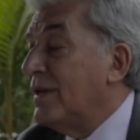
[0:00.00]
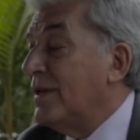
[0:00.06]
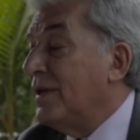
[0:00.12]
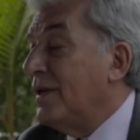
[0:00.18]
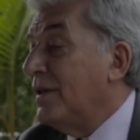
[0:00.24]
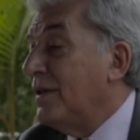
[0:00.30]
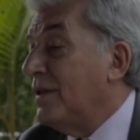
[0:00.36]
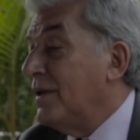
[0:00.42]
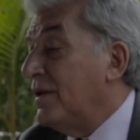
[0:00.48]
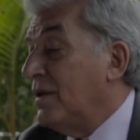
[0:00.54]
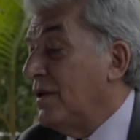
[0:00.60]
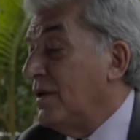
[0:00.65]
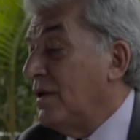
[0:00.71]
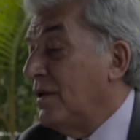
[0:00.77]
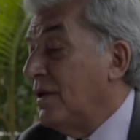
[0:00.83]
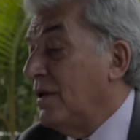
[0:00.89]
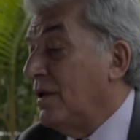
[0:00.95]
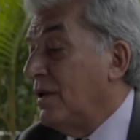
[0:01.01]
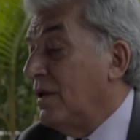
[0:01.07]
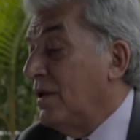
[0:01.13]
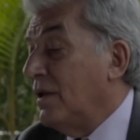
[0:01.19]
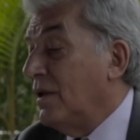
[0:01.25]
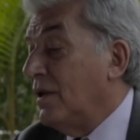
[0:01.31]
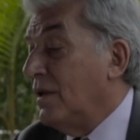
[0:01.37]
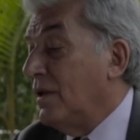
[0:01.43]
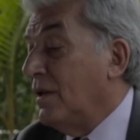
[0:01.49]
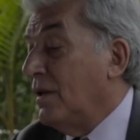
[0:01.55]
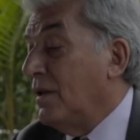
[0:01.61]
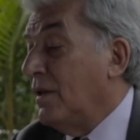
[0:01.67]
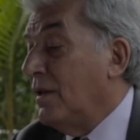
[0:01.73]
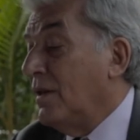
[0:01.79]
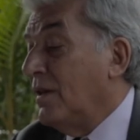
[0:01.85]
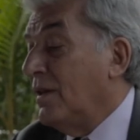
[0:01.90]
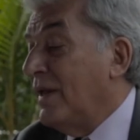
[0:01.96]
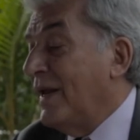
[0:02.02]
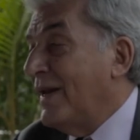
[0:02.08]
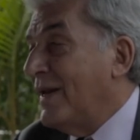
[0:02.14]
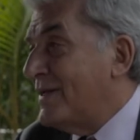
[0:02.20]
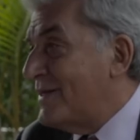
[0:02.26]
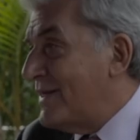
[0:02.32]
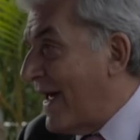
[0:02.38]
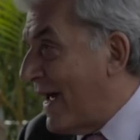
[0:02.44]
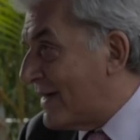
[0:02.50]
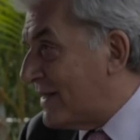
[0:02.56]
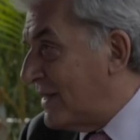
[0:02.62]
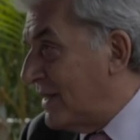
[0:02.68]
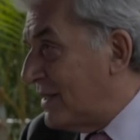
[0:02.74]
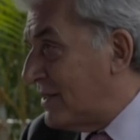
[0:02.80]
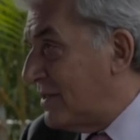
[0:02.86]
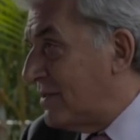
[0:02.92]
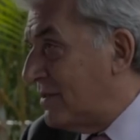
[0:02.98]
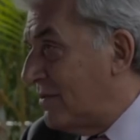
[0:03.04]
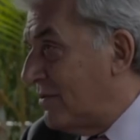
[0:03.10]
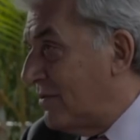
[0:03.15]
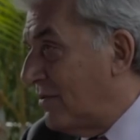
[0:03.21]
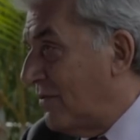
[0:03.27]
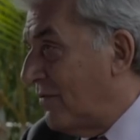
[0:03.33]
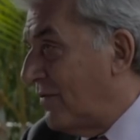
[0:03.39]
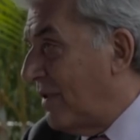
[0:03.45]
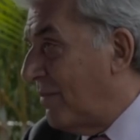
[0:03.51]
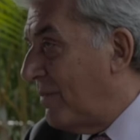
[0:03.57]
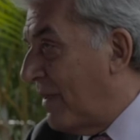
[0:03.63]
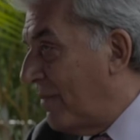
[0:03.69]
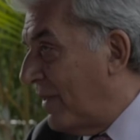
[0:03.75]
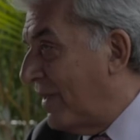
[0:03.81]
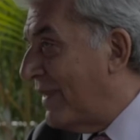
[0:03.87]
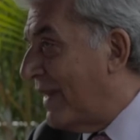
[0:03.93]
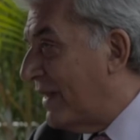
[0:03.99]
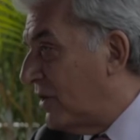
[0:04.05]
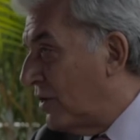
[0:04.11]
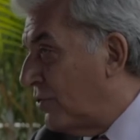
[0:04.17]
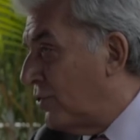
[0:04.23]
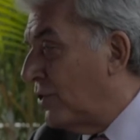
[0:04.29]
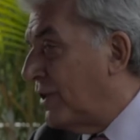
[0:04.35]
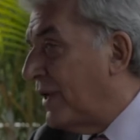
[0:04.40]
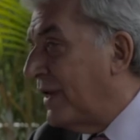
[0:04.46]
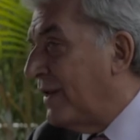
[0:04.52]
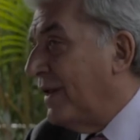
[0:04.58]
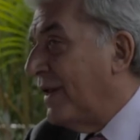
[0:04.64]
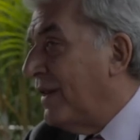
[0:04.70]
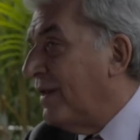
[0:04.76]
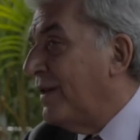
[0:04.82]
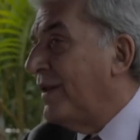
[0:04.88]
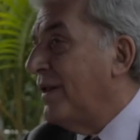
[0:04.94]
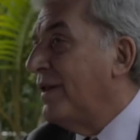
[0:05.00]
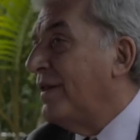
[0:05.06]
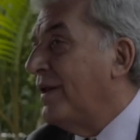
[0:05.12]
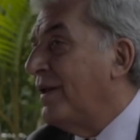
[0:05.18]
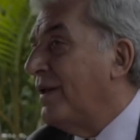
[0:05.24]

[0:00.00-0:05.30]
the the, uh, the energy access. Yes, the exactly. people that are done, and and exactly.